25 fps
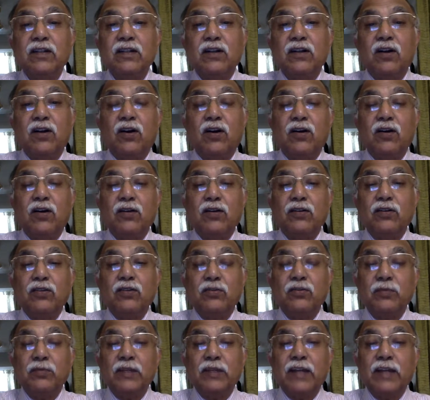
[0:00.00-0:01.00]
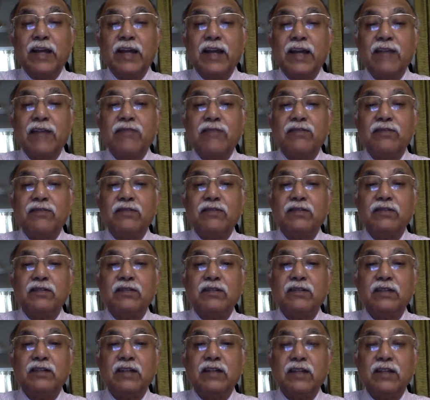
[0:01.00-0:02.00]
on human life
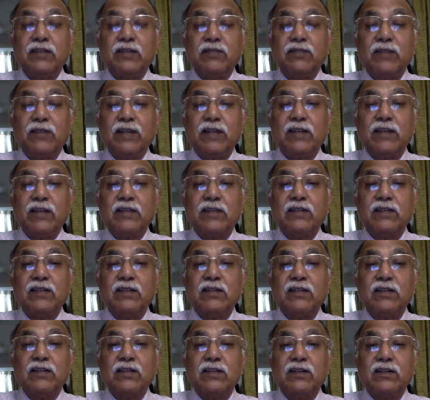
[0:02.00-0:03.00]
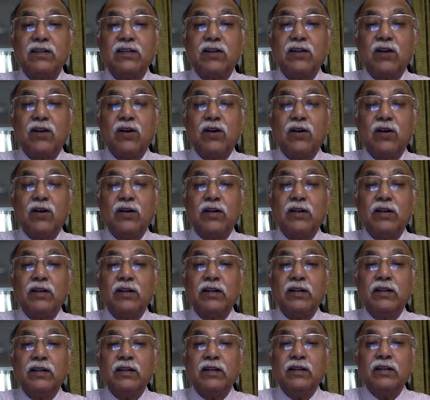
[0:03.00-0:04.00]
as well as on
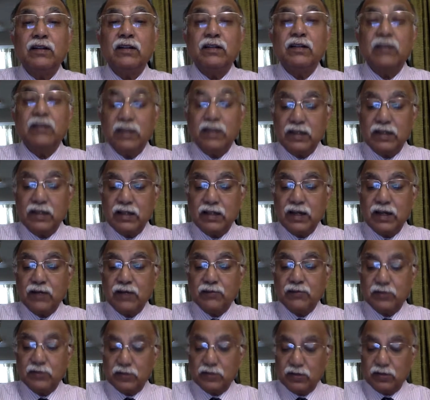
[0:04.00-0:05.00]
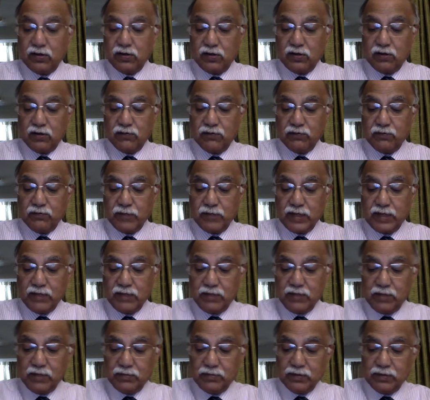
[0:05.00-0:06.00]
the incomes of many
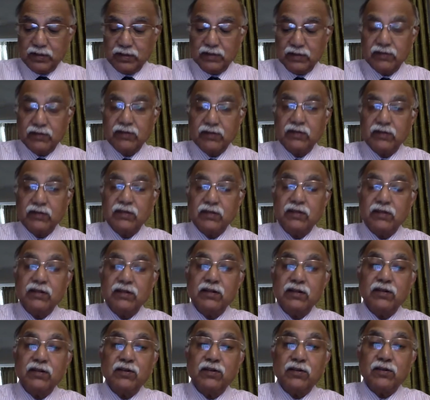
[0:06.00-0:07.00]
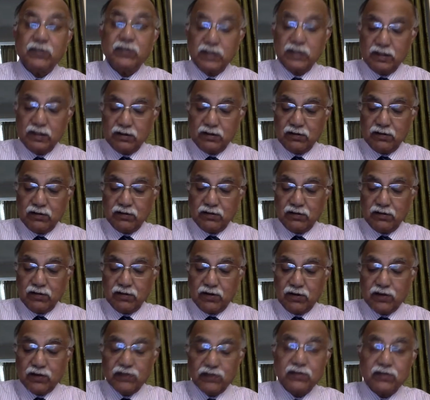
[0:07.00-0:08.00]
people, causing
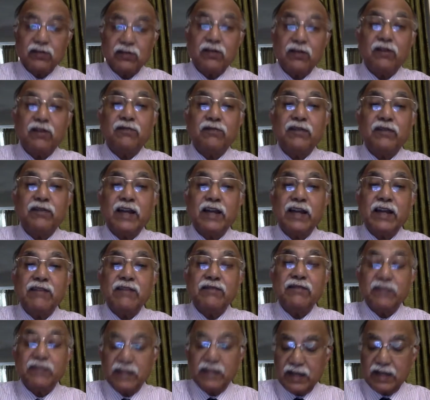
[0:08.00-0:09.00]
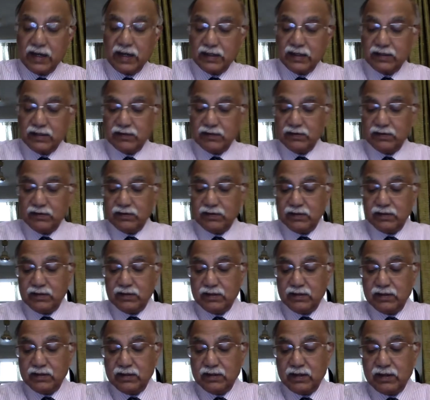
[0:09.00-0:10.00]
loss of life and health
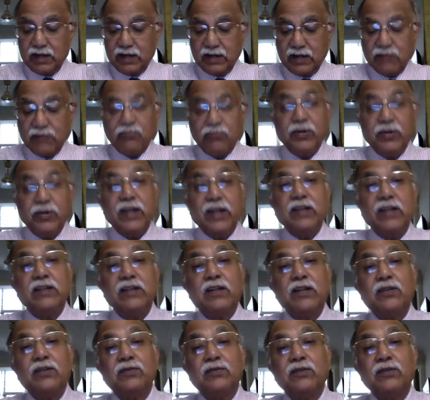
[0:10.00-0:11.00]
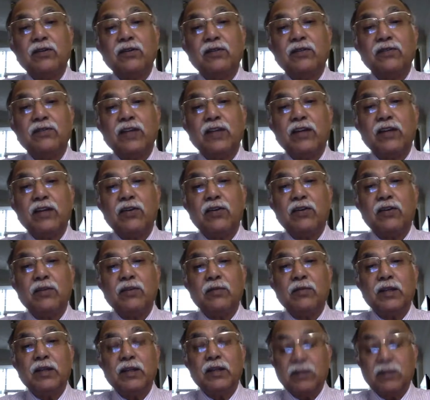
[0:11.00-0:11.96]
and breakdown of the economy.